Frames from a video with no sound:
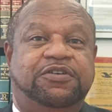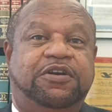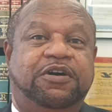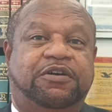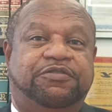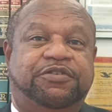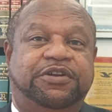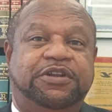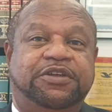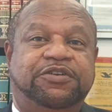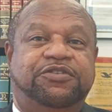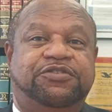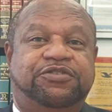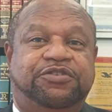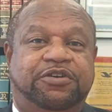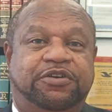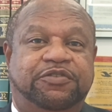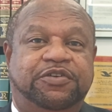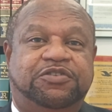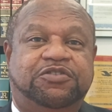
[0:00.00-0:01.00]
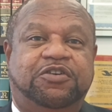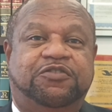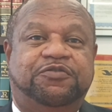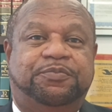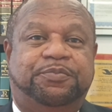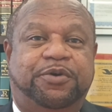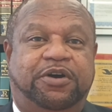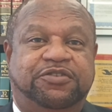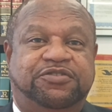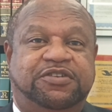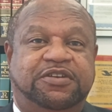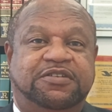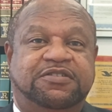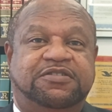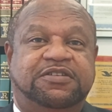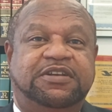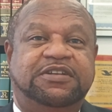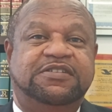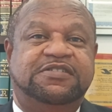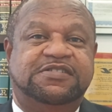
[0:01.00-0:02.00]
governing service of
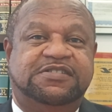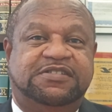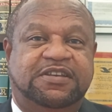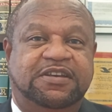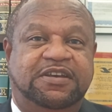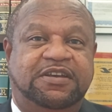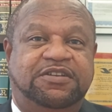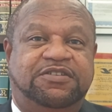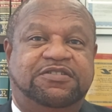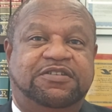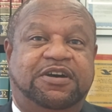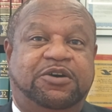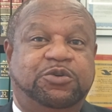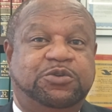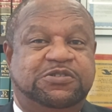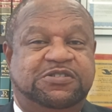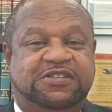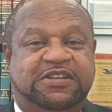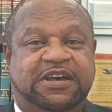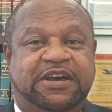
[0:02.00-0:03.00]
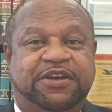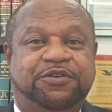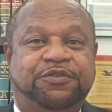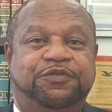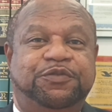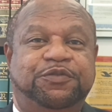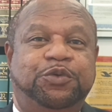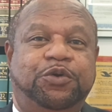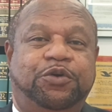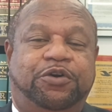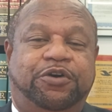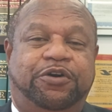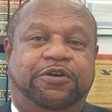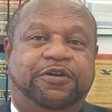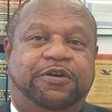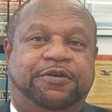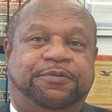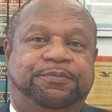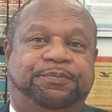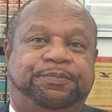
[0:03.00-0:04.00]
process in states outside of New York.
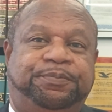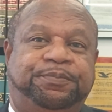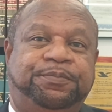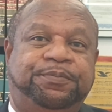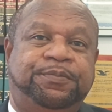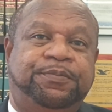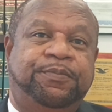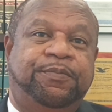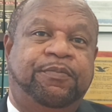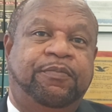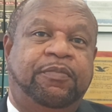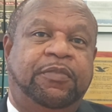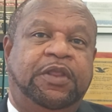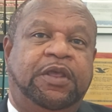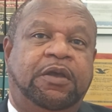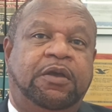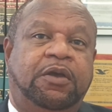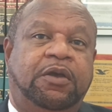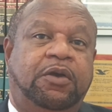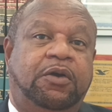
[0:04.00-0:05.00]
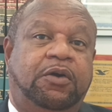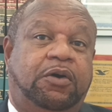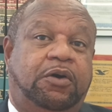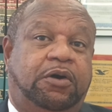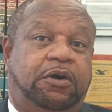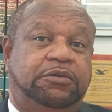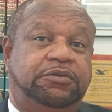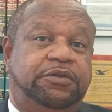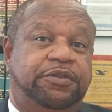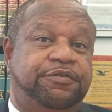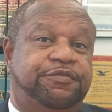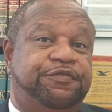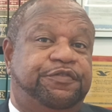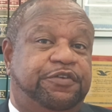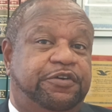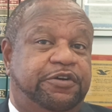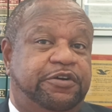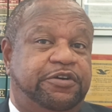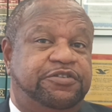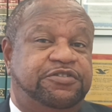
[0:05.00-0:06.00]
Under the
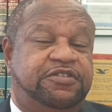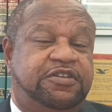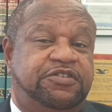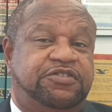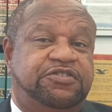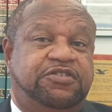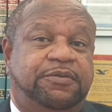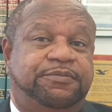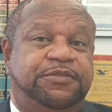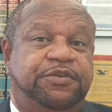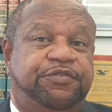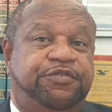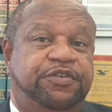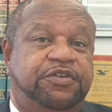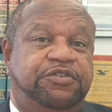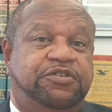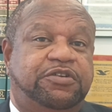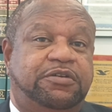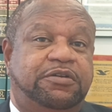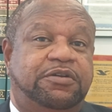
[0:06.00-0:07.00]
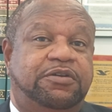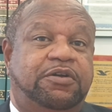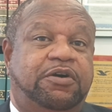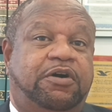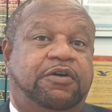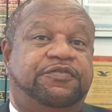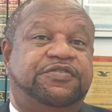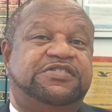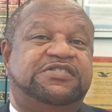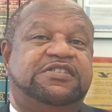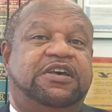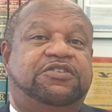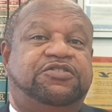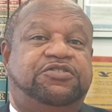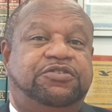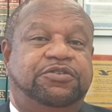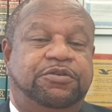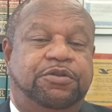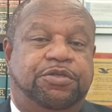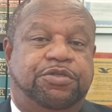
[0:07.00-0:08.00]
first subdivision of
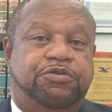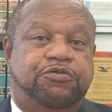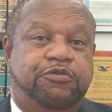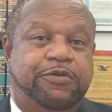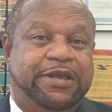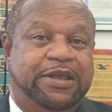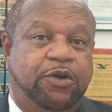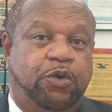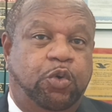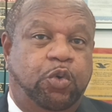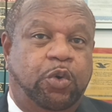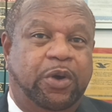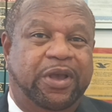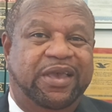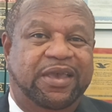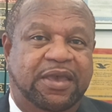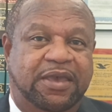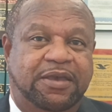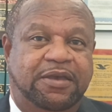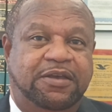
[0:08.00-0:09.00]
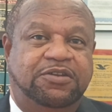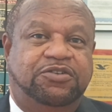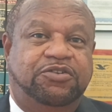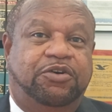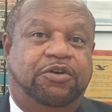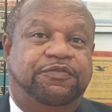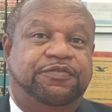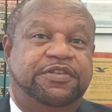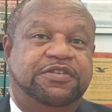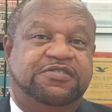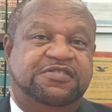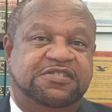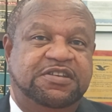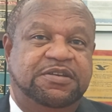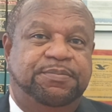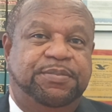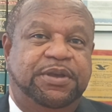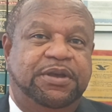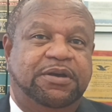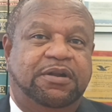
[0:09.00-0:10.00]
Section 308 of the
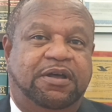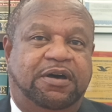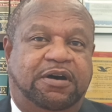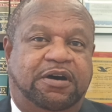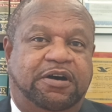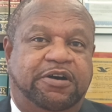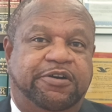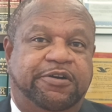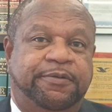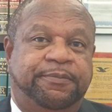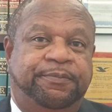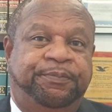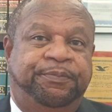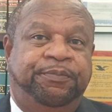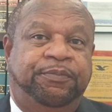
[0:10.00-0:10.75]
CPLR,